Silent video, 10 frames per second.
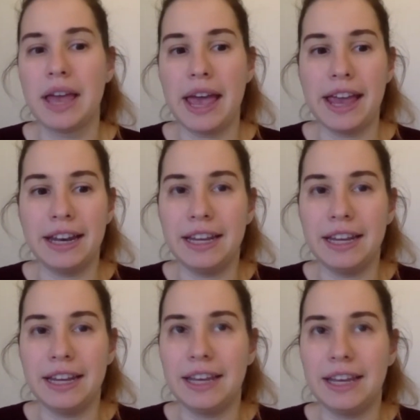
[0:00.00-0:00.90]

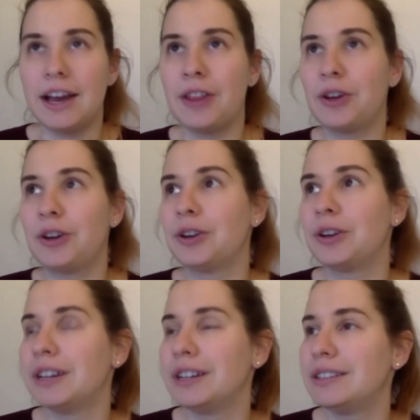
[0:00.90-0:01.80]
any other
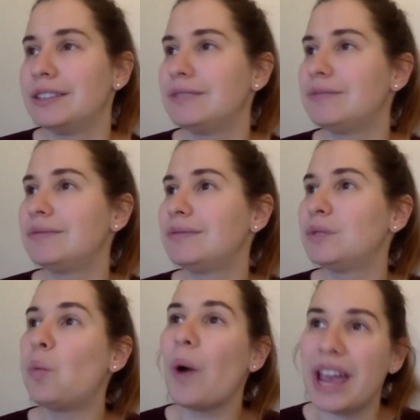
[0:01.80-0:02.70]

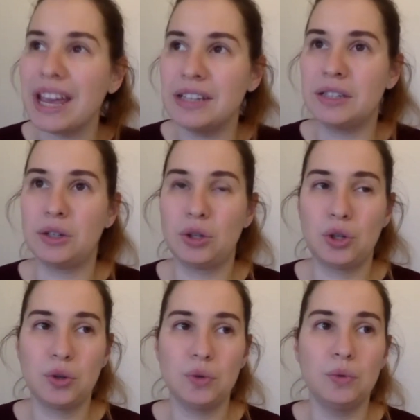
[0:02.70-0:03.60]
ways
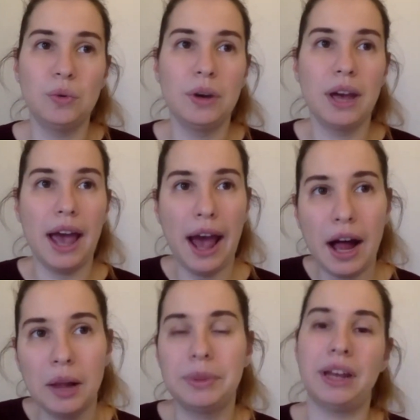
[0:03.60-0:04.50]
to
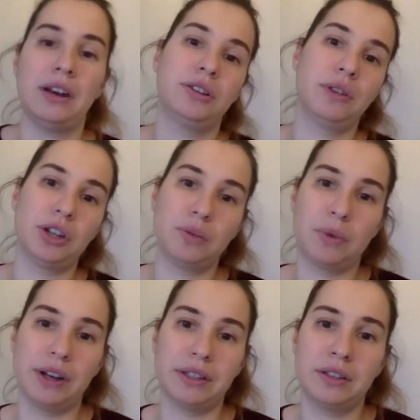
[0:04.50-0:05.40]
help that integration
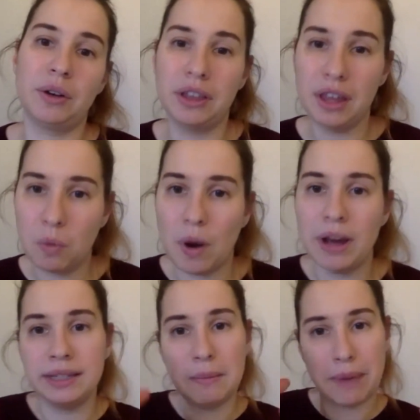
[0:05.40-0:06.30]
process? So I think one
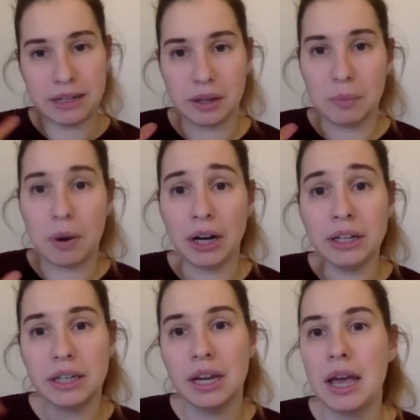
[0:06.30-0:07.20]
is the mental
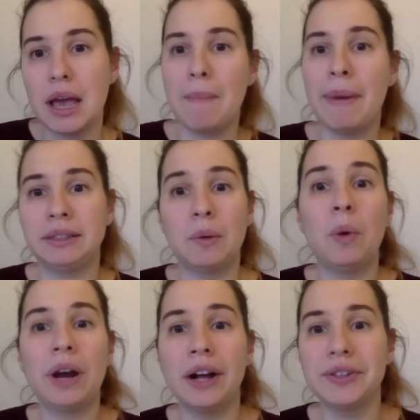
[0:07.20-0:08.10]
part, but
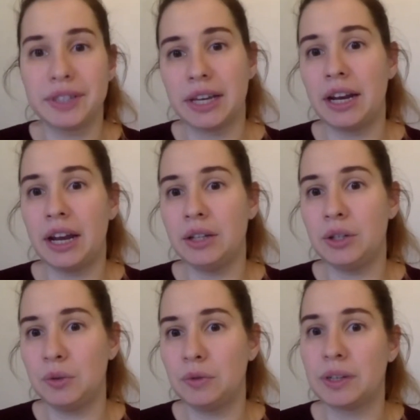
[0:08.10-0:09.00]
what else can I
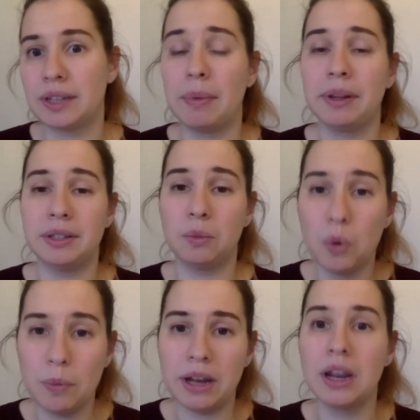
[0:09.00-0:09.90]
do, for example, as a woman?